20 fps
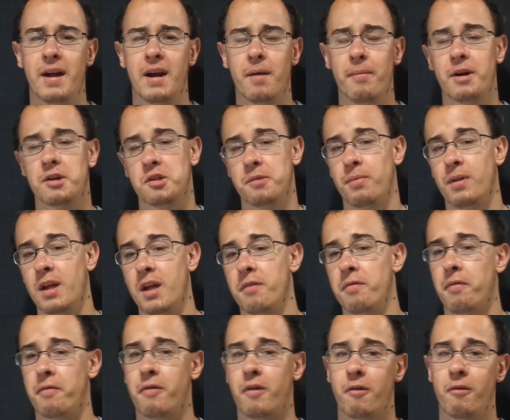I'm actually playing it
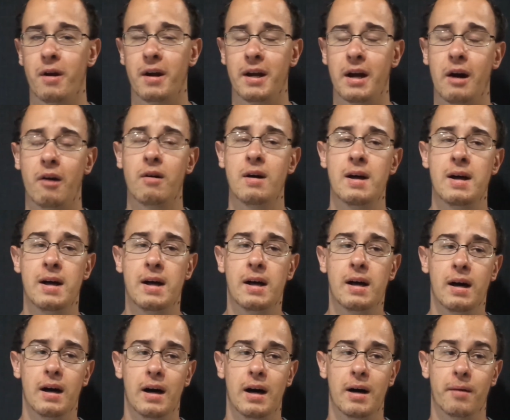for fun right now
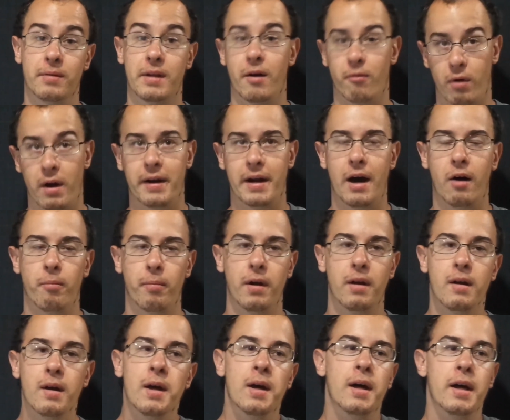uh, not right now, but
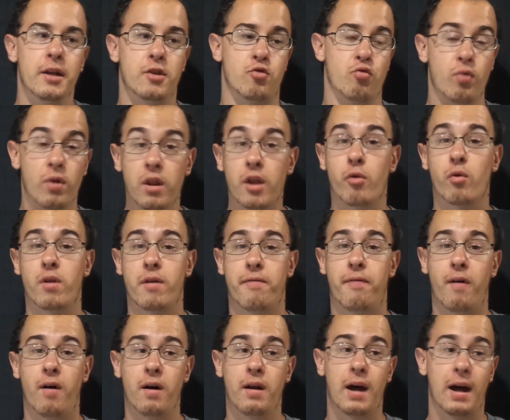it's really, really fun.